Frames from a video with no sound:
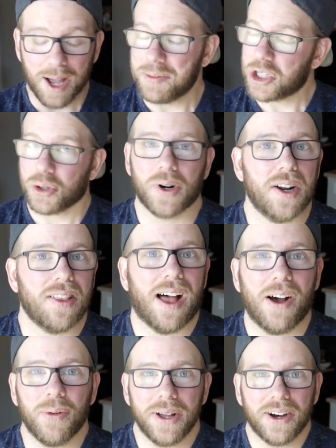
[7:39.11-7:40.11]
I'm sure a
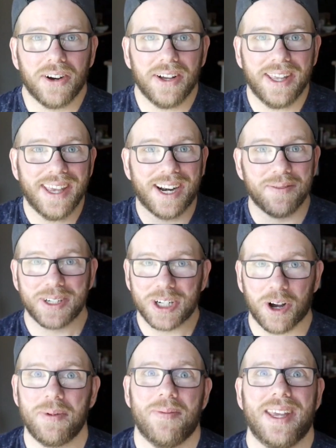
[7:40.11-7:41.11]
lot will, and I'm
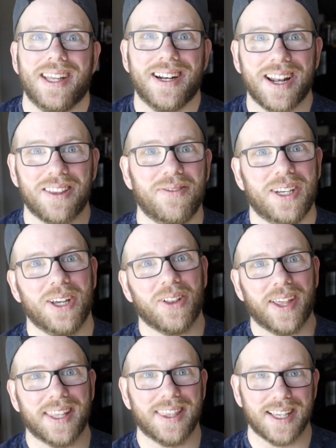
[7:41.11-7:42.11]
sure I'll be making another video
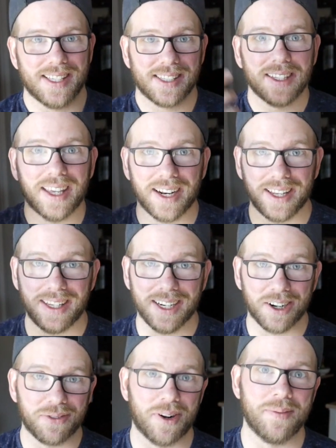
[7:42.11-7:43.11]
like this in a
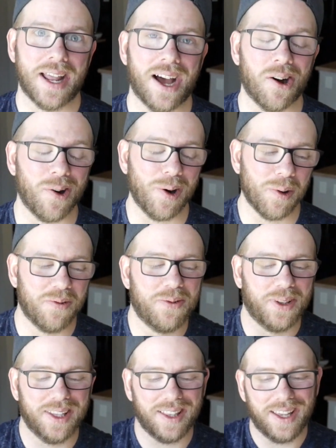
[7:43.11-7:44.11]
year from now,
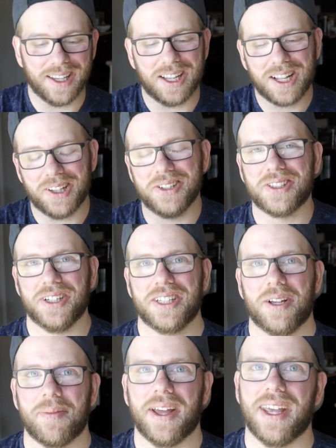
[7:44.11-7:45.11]
hopefully like closer
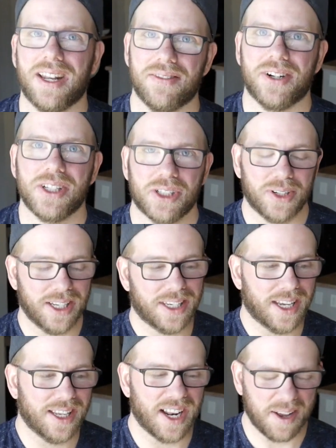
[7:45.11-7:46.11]
to my anniversary
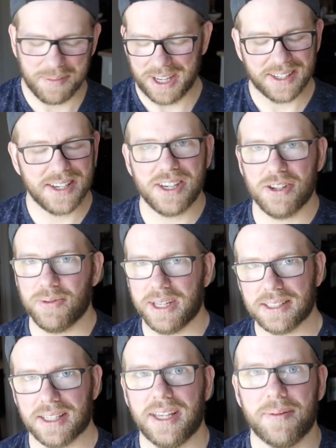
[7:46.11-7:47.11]
date. I'm like two
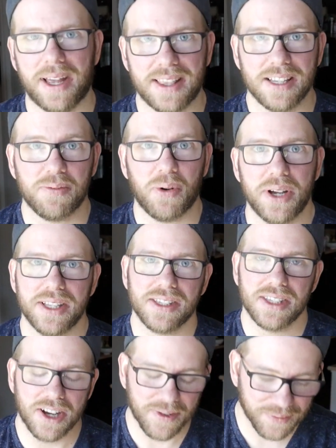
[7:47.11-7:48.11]
weeks late at this point,
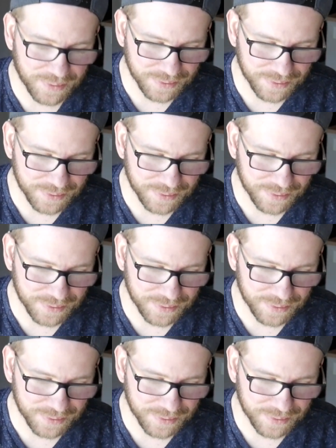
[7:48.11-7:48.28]
so.